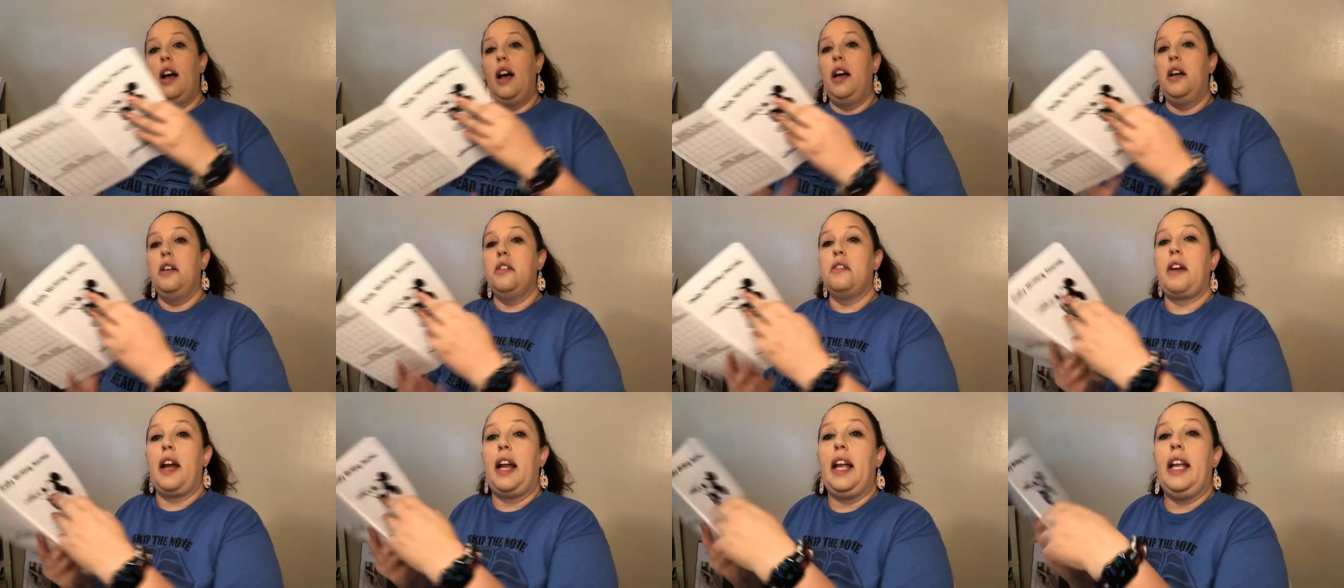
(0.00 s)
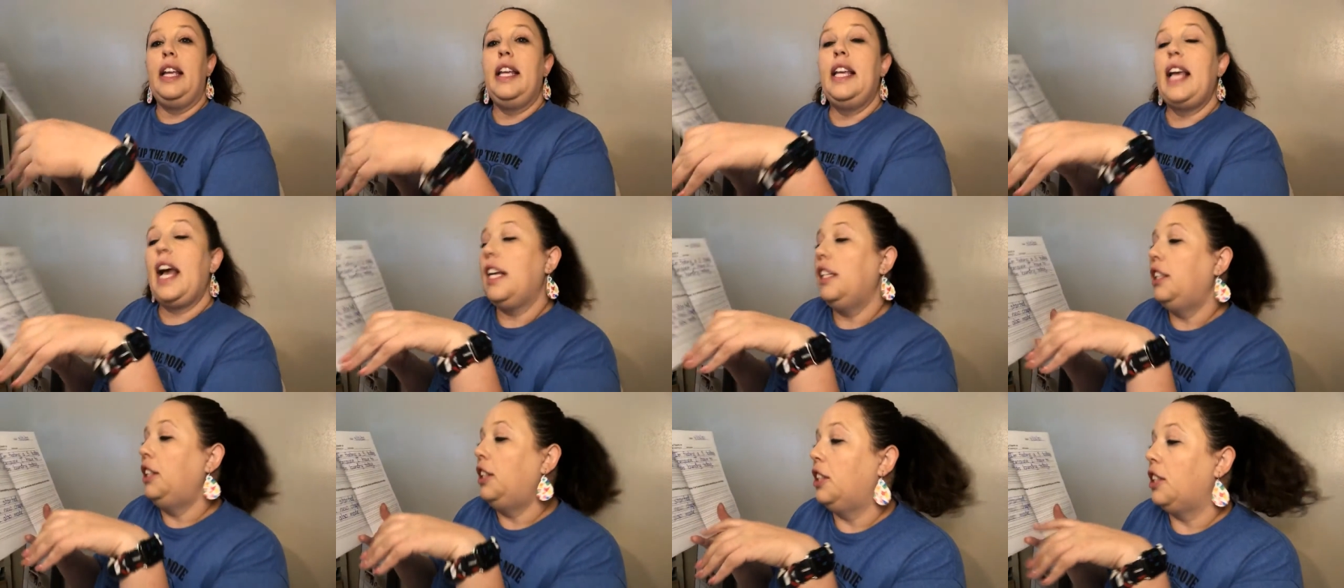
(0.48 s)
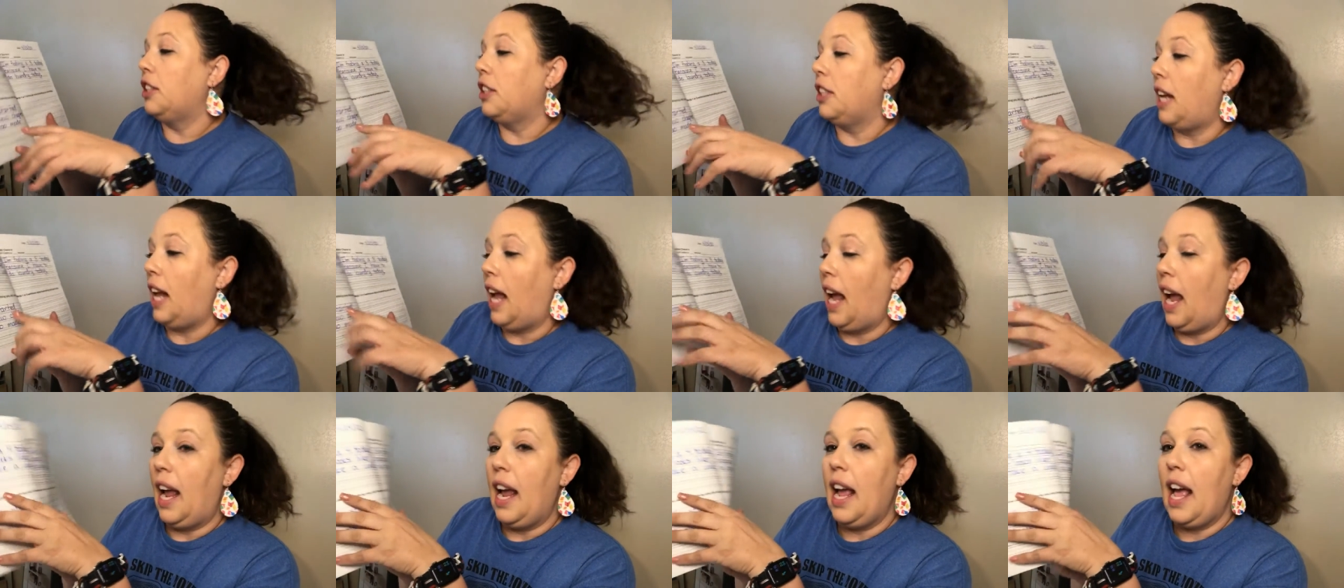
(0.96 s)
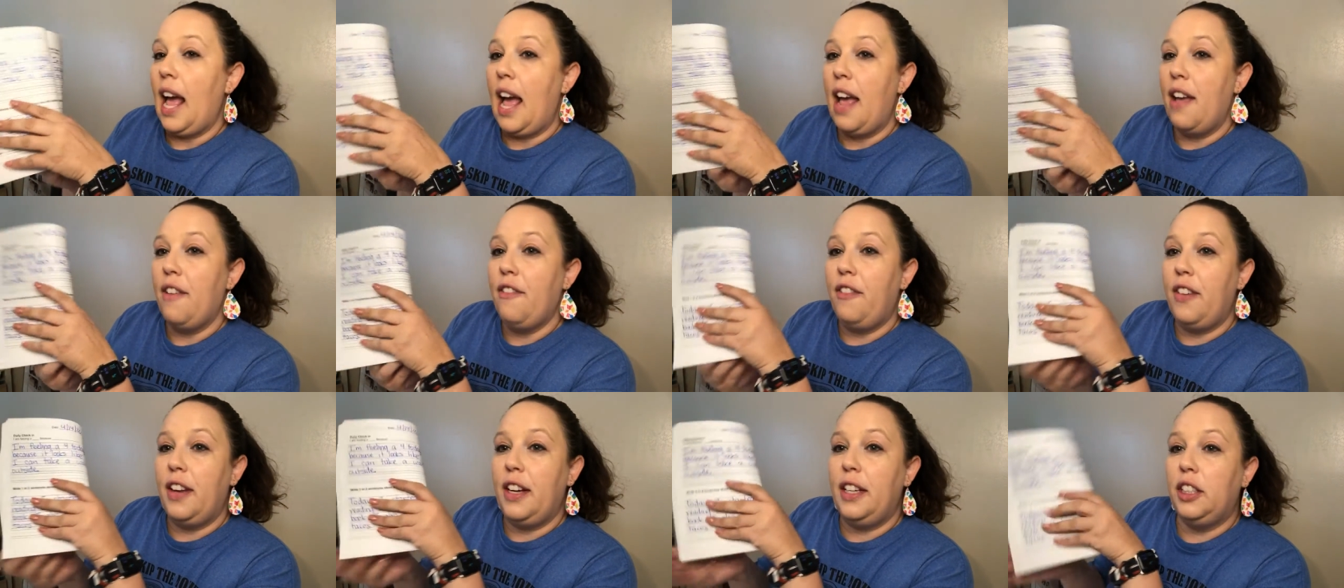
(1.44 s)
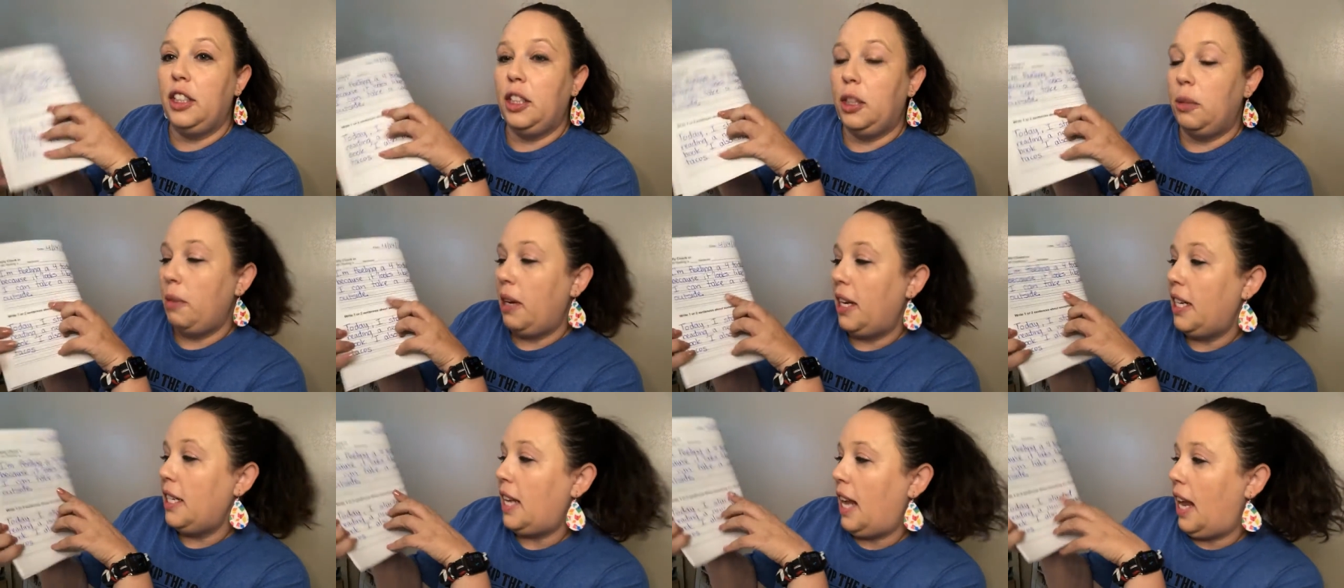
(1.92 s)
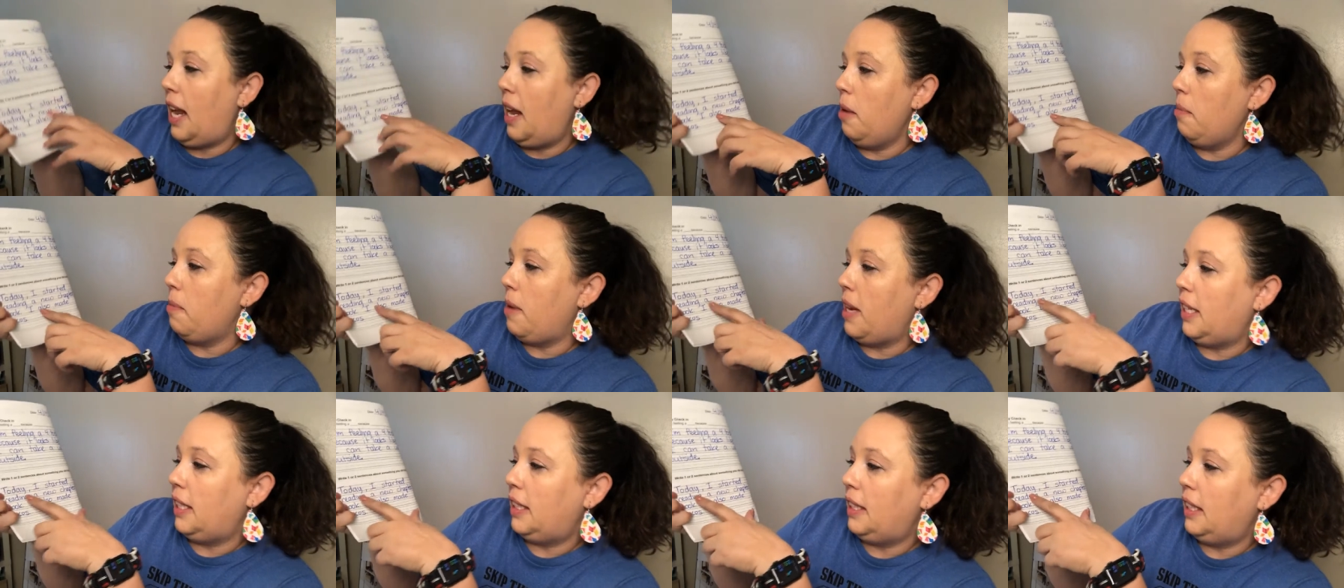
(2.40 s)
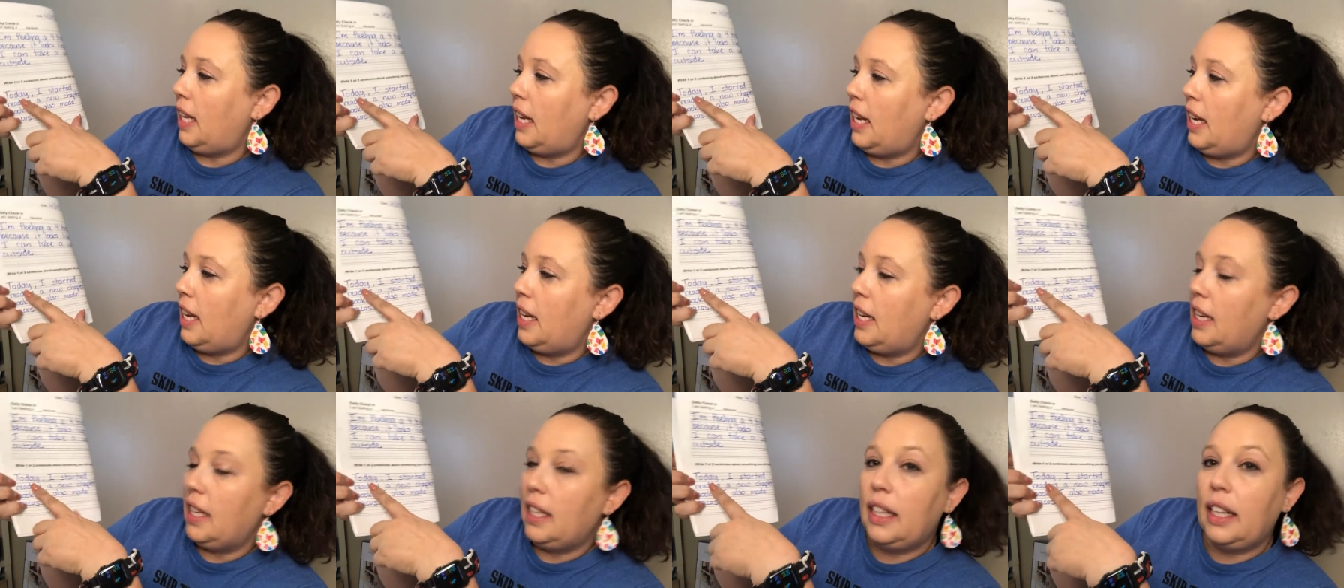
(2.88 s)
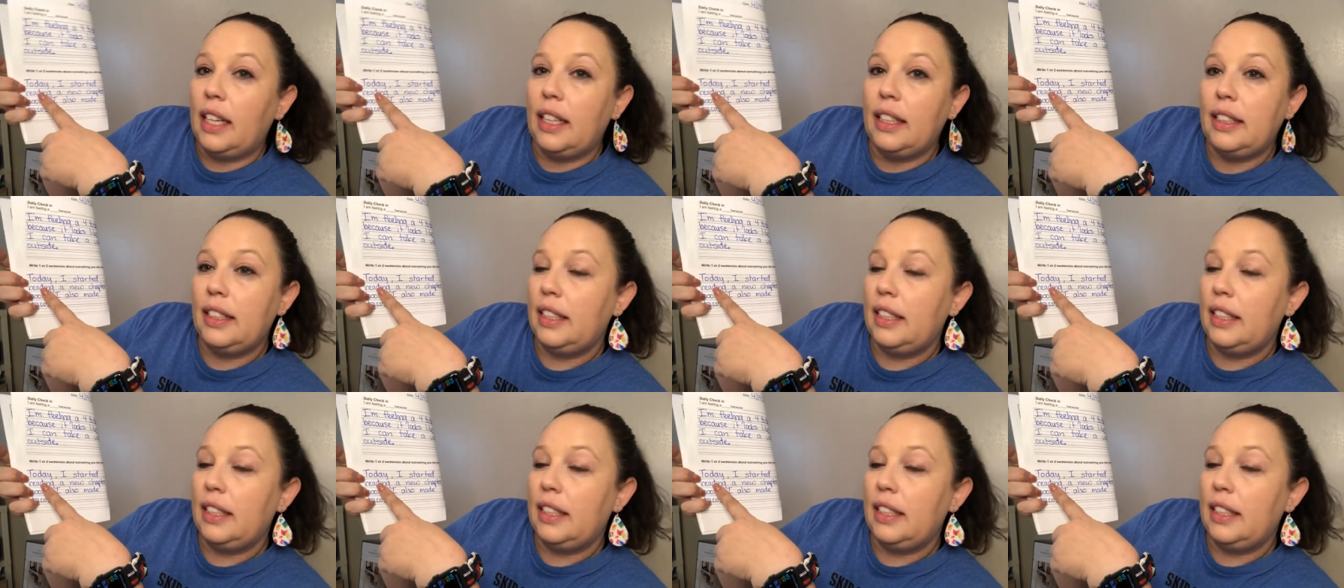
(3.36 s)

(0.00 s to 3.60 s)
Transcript: All right, yesterday I finished my day by saying,